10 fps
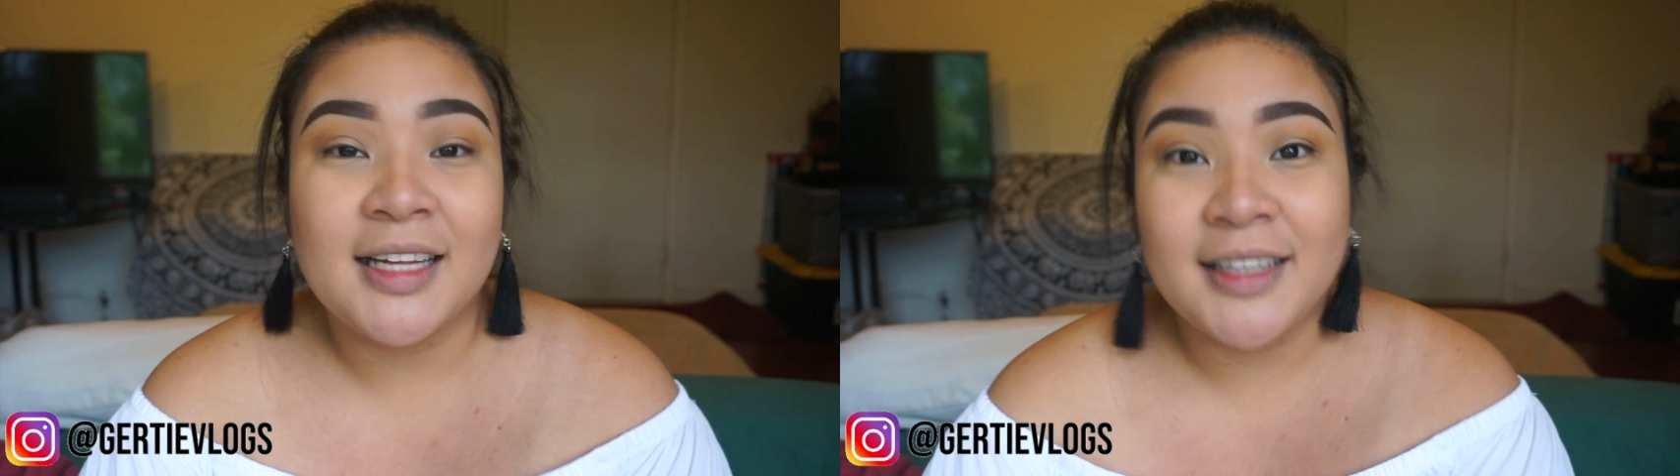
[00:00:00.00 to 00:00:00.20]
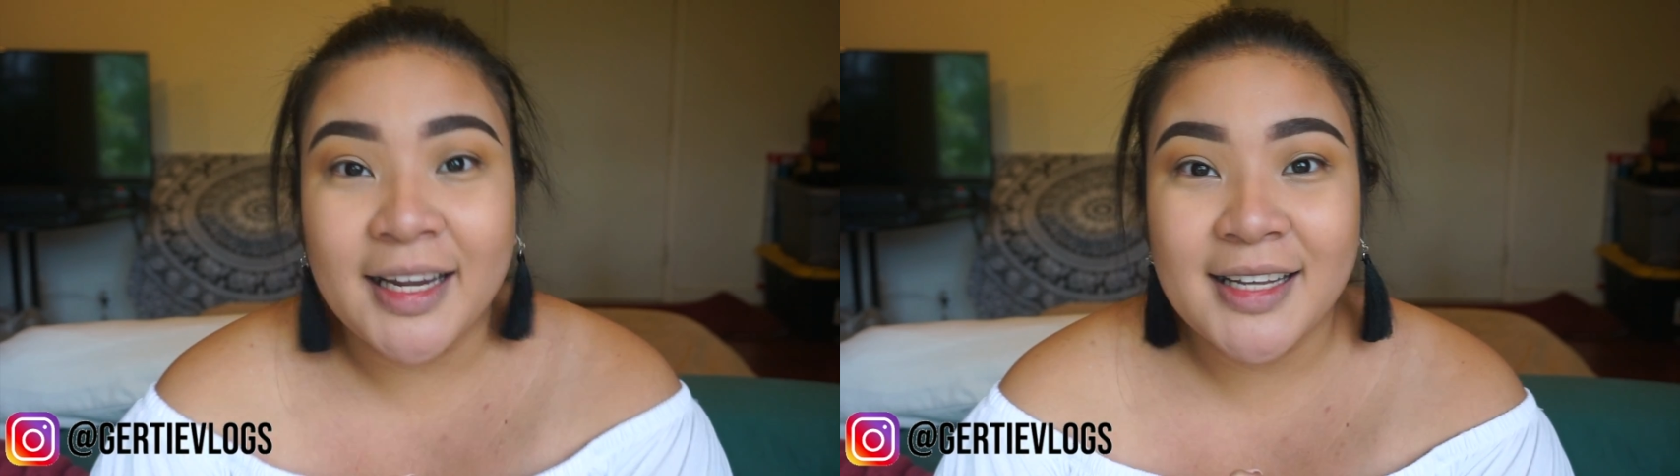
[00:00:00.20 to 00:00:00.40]

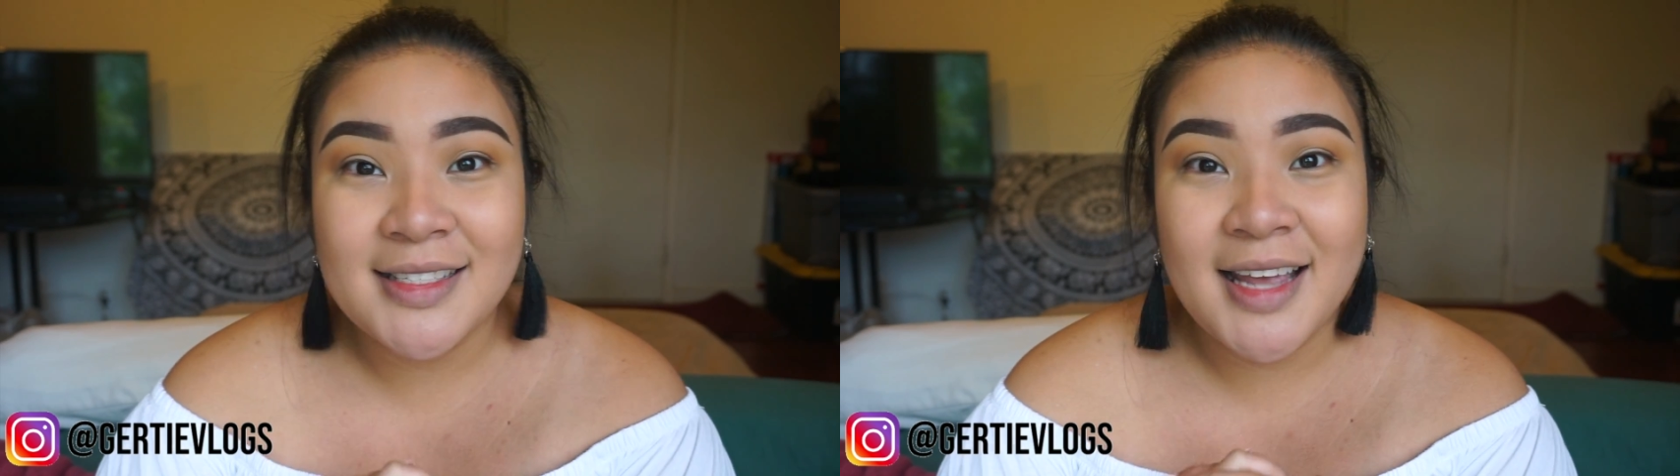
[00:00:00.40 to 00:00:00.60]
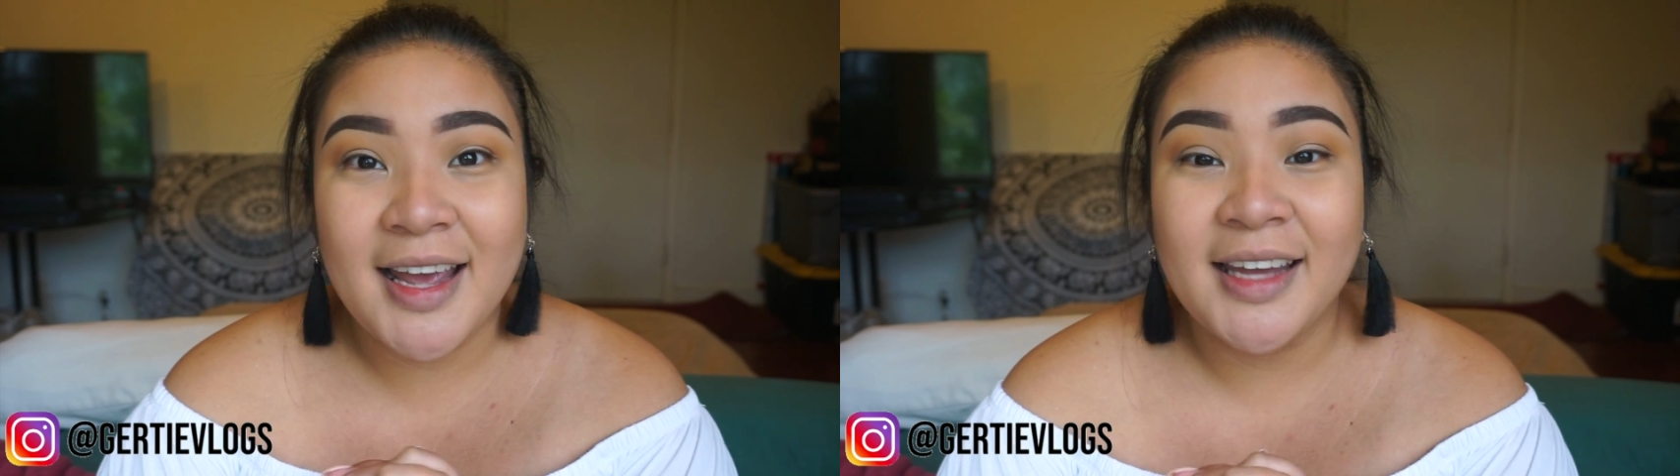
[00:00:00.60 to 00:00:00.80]
like I
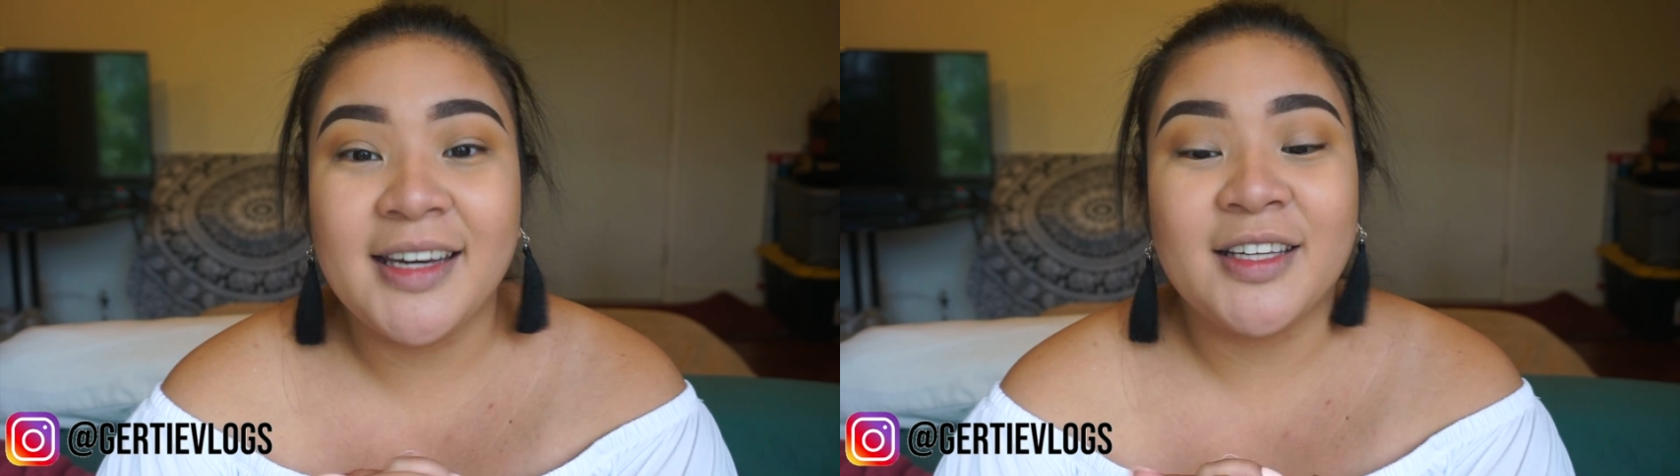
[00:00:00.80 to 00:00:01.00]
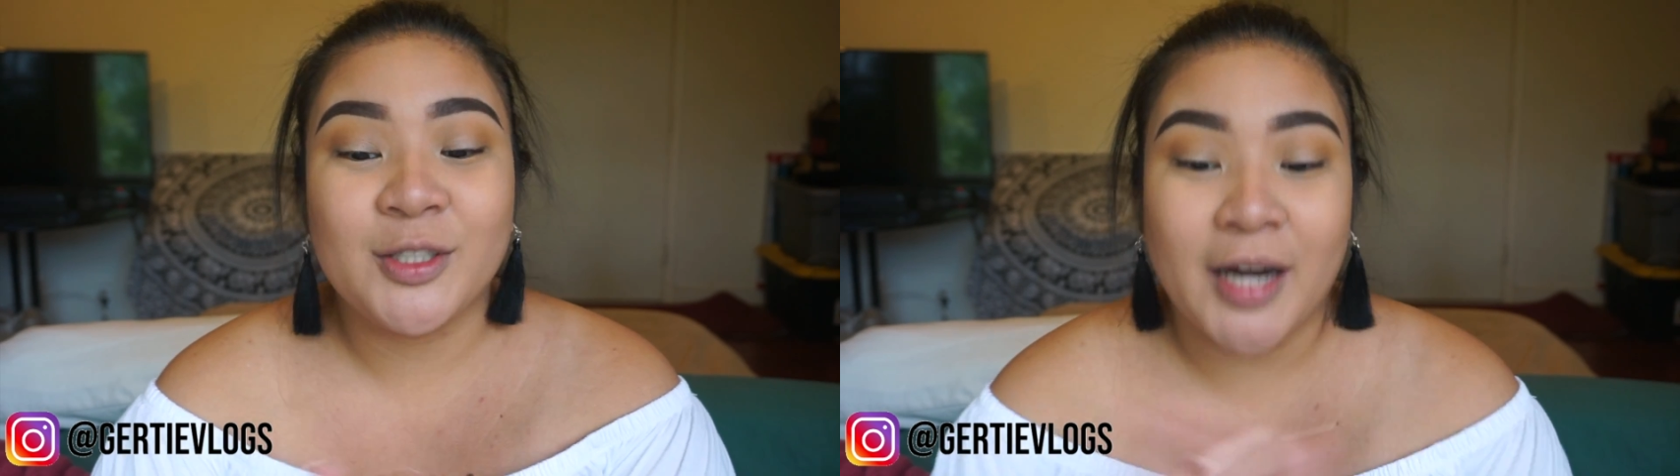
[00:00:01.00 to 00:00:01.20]
said,
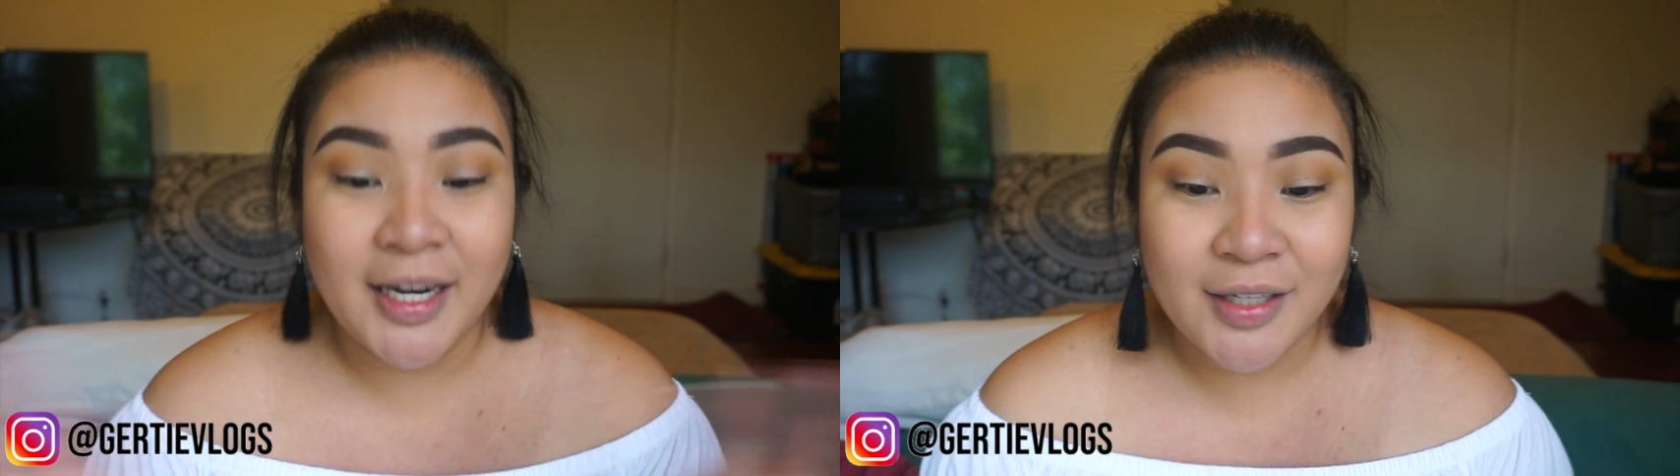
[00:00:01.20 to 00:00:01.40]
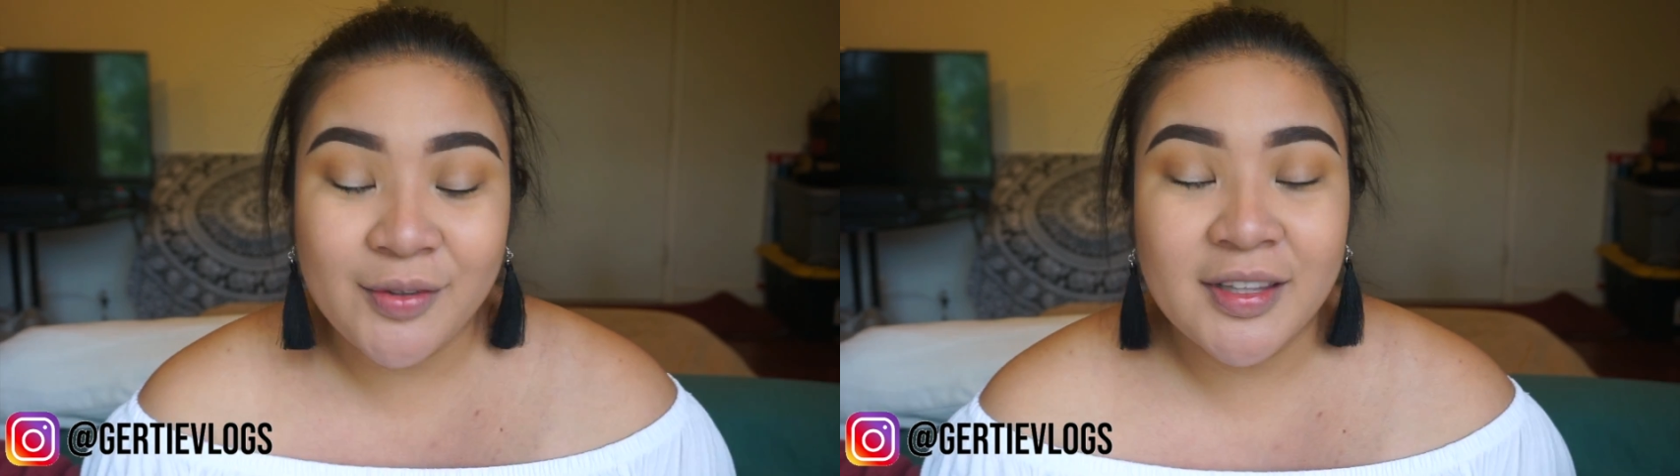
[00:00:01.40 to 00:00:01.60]

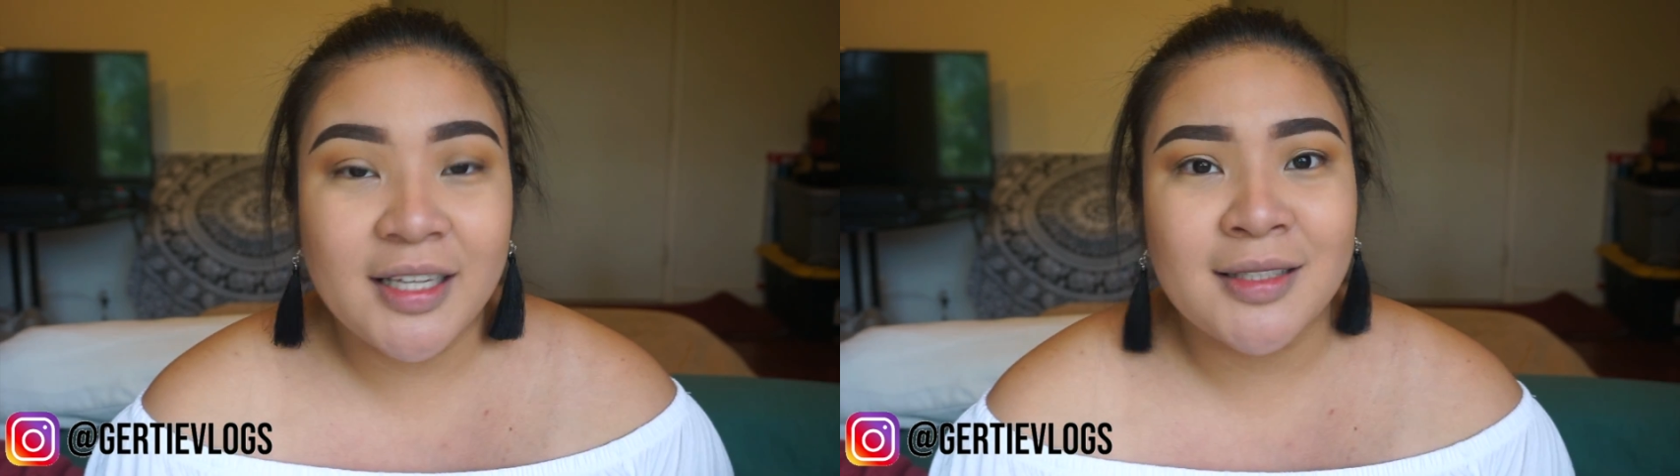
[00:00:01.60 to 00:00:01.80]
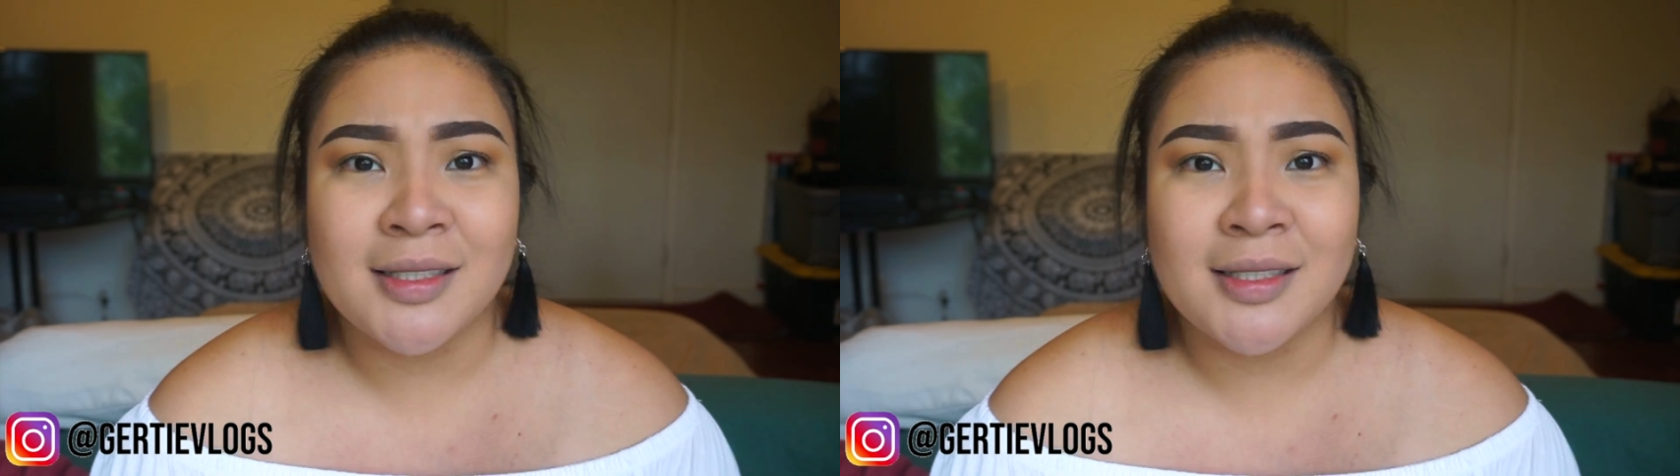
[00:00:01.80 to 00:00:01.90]
trying new things.